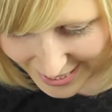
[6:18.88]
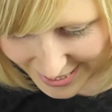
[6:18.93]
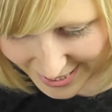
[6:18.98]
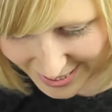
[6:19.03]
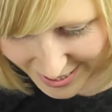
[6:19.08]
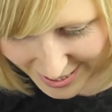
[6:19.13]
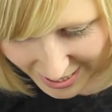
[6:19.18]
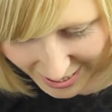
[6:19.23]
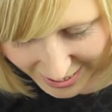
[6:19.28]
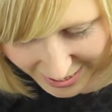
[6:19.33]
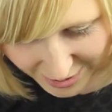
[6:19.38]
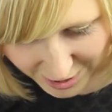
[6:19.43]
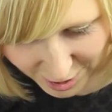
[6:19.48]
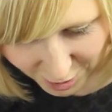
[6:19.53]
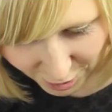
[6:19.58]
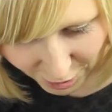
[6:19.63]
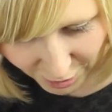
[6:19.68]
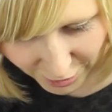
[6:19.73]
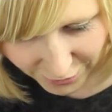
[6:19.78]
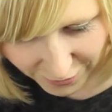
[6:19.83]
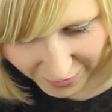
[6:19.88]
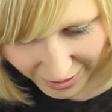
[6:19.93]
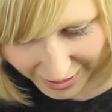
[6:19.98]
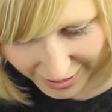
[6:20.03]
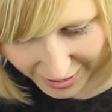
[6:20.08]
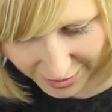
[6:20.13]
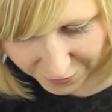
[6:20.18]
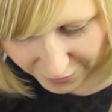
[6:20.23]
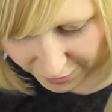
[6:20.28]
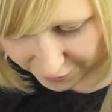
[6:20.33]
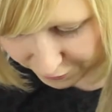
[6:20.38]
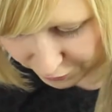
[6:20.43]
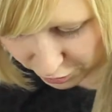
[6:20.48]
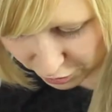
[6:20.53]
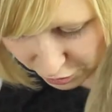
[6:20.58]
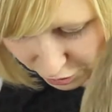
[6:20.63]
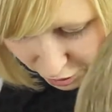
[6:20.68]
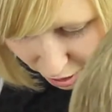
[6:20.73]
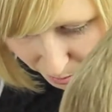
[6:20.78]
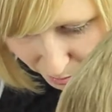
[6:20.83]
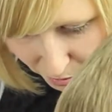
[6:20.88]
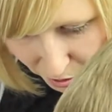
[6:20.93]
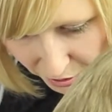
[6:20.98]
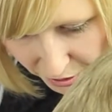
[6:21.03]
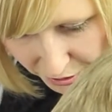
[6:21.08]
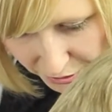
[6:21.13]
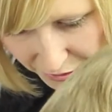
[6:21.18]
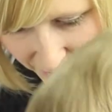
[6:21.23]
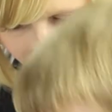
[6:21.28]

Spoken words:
is six or five? Have you got more or